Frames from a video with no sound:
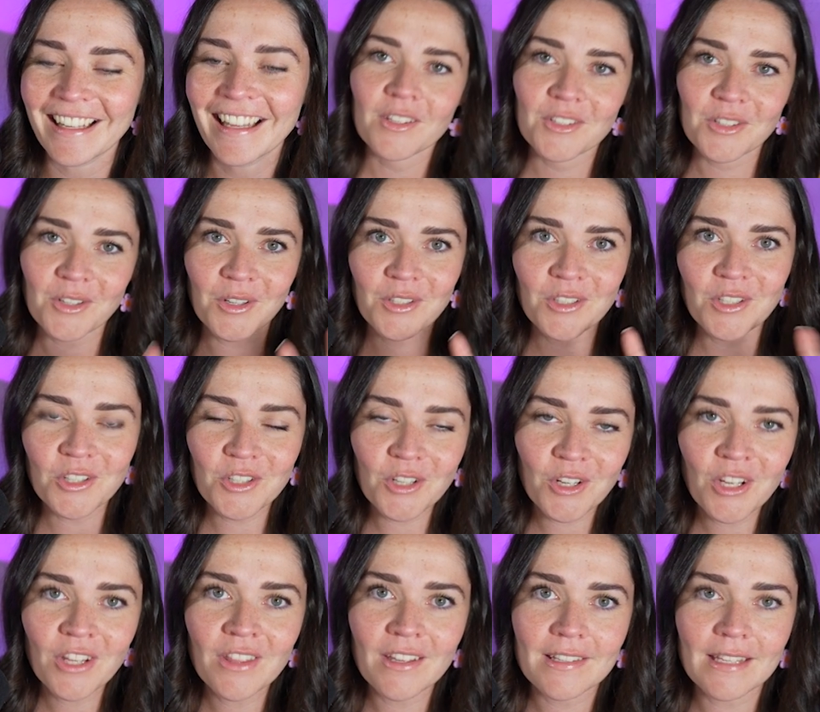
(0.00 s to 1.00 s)
So to show
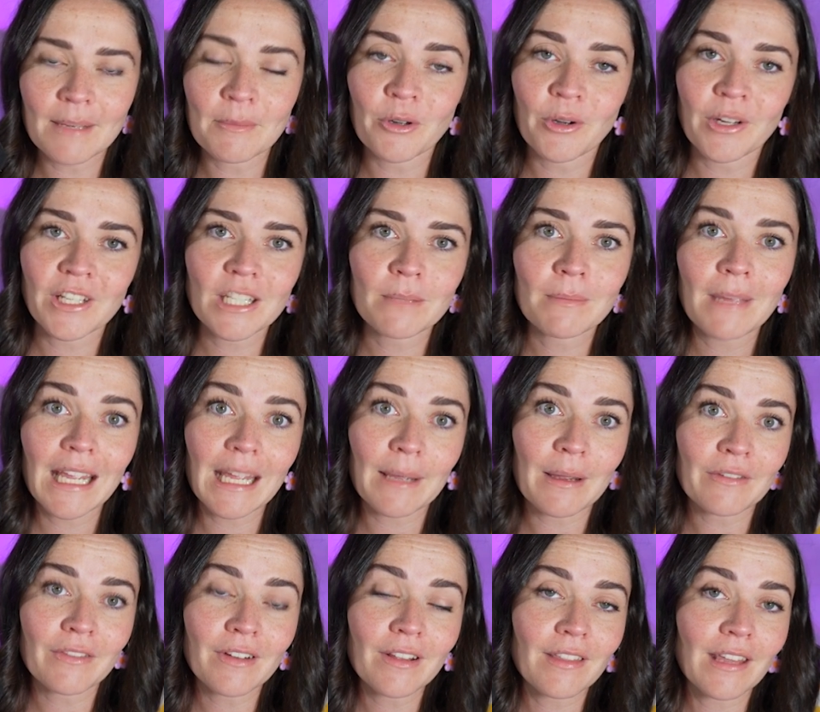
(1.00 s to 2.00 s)
you this, I'm going to make
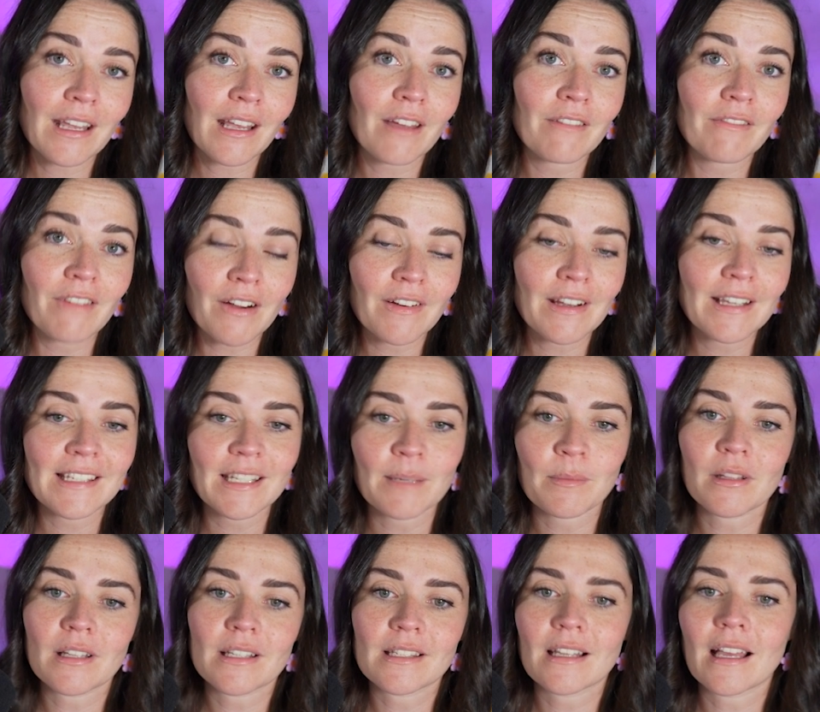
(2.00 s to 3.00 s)
everything a very
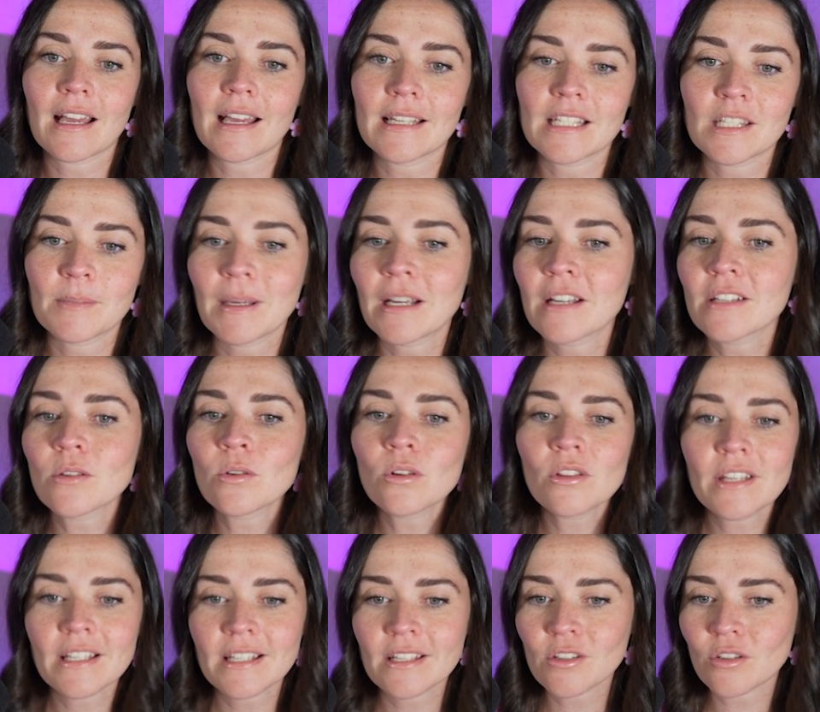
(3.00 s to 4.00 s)
similar size because all
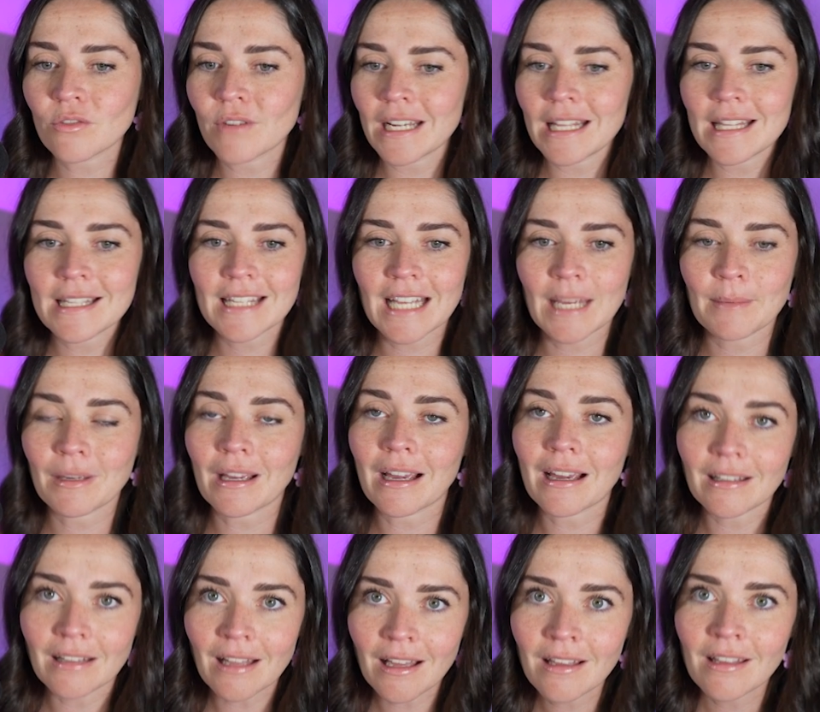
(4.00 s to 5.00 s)
this is already the same
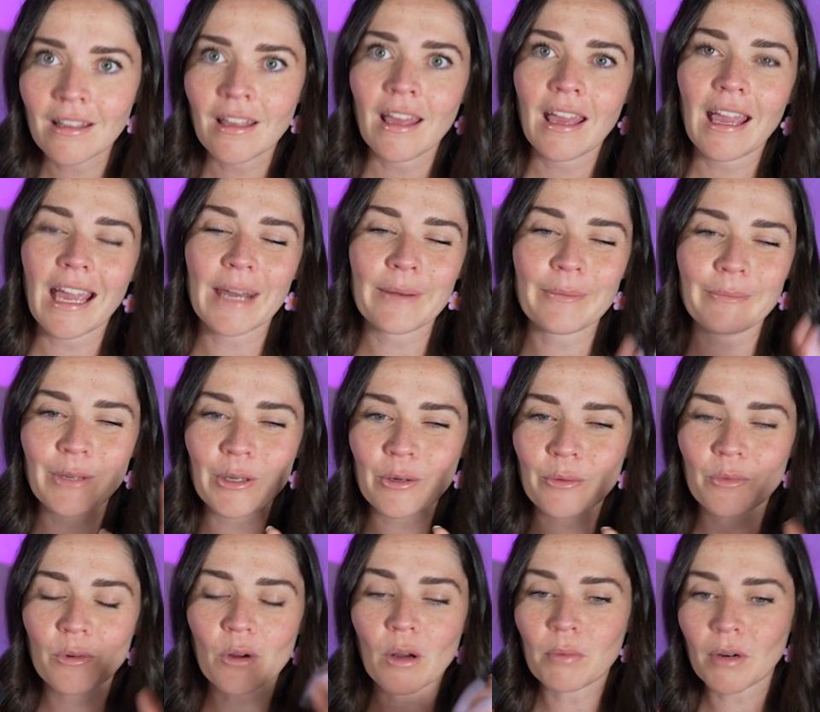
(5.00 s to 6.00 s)
color and
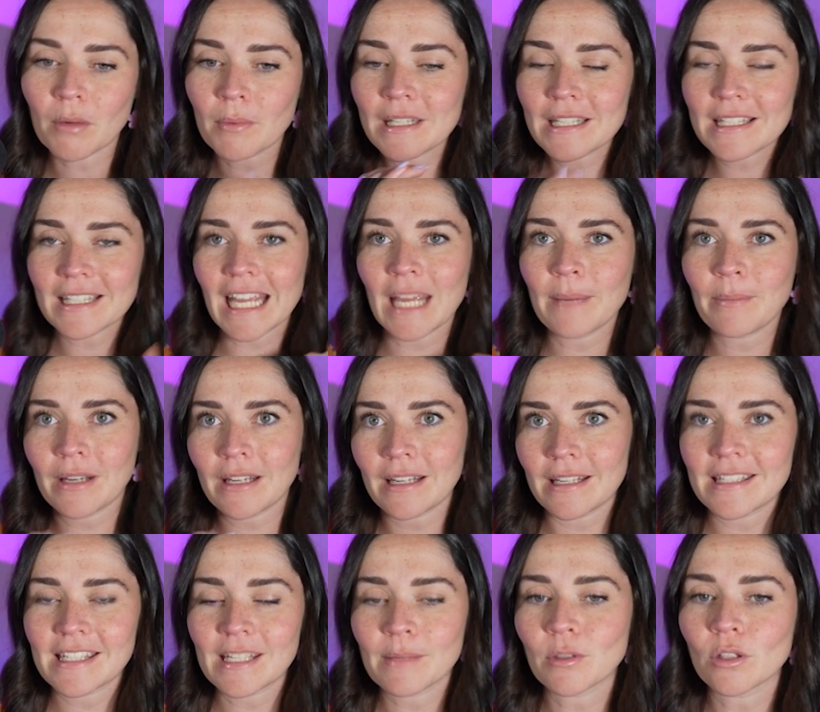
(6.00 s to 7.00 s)
I'll probably just keep it in
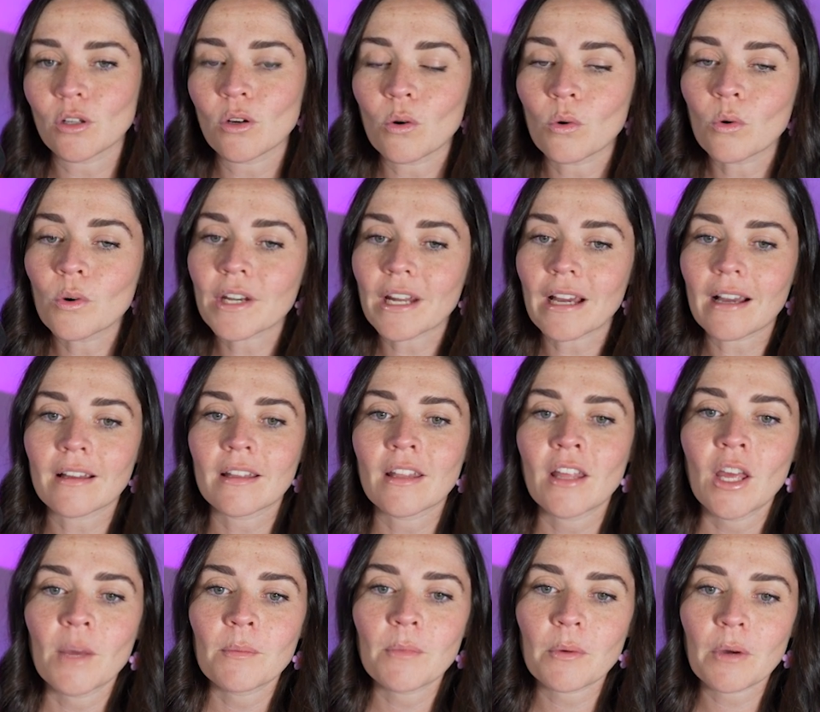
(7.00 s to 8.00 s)
a similar order.
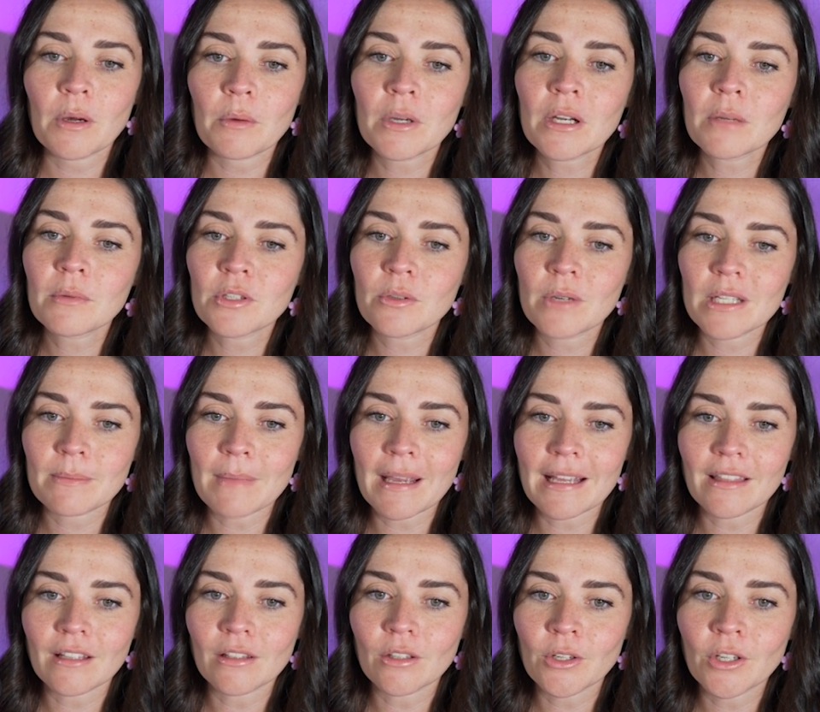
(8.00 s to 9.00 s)
But what I want to do is make
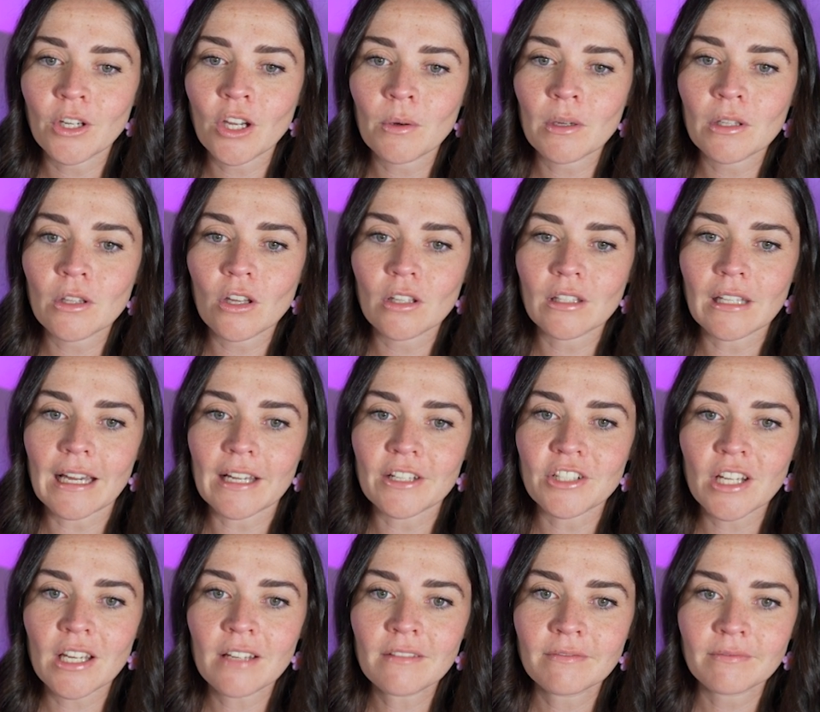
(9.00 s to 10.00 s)
the logo a lot
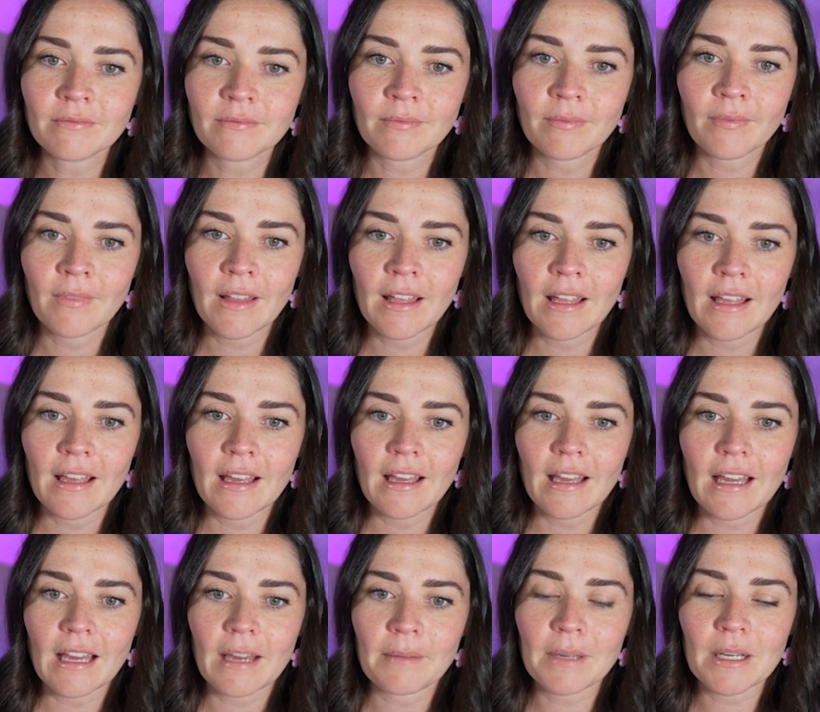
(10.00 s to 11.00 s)
larger.
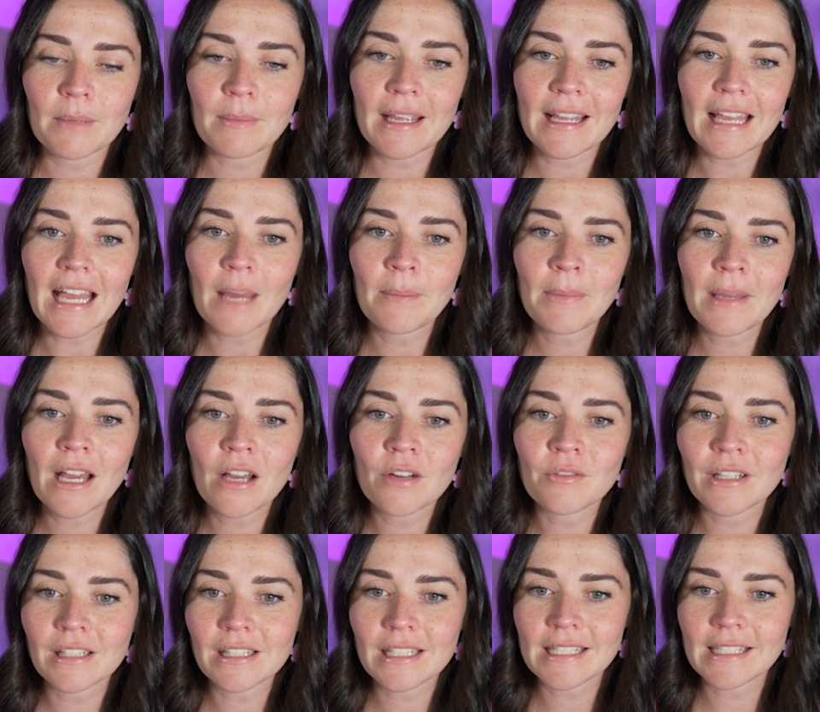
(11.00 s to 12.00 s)
I'm going to make Happy Hour
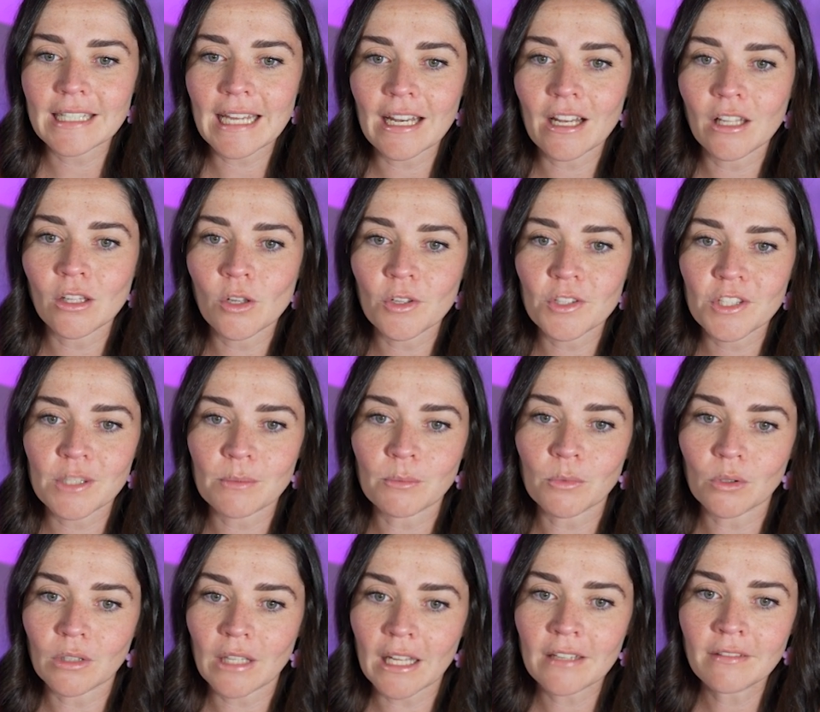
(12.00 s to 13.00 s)
Real Estate a lot
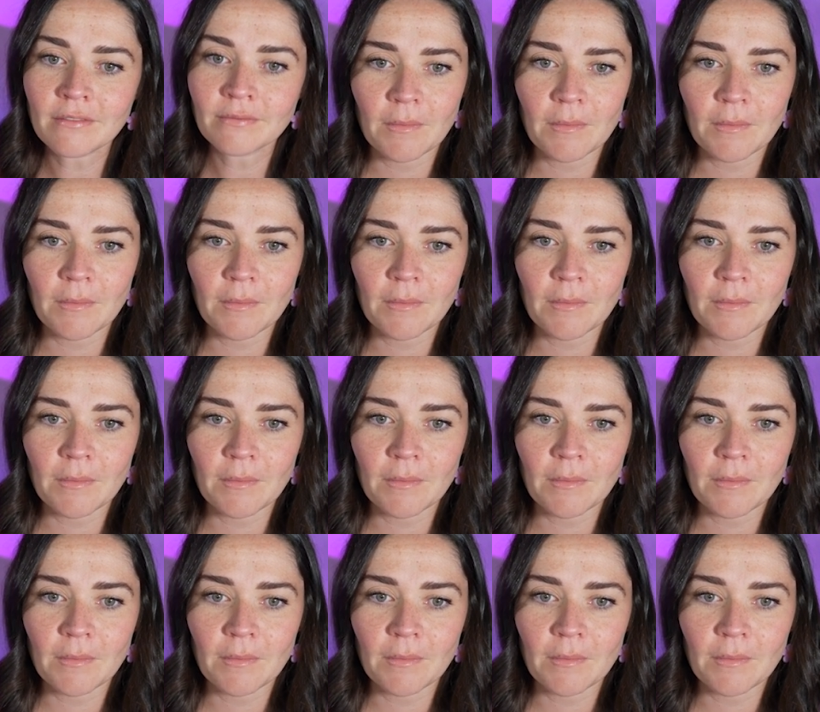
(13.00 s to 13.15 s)
smaller. I'm